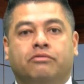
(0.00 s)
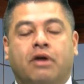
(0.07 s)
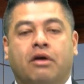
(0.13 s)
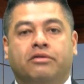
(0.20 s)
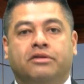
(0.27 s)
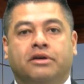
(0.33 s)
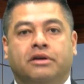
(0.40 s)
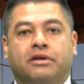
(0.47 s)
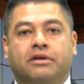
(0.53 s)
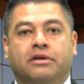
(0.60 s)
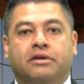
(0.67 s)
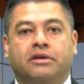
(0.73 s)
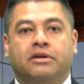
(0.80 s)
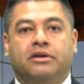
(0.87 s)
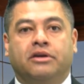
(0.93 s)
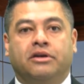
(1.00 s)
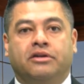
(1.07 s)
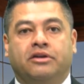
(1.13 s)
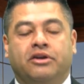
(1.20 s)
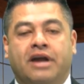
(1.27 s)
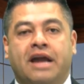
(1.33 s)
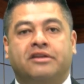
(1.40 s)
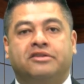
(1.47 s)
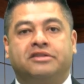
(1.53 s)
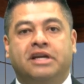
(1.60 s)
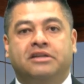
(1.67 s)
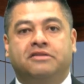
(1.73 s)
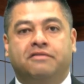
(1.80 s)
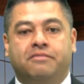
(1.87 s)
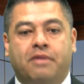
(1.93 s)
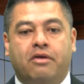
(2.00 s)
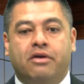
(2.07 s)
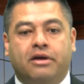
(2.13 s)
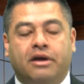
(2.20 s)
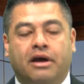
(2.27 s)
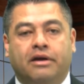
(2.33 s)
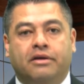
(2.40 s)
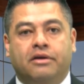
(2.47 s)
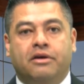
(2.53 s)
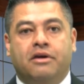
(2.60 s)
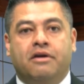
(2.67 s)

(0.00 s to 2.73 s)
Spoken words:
throughout the United States of America.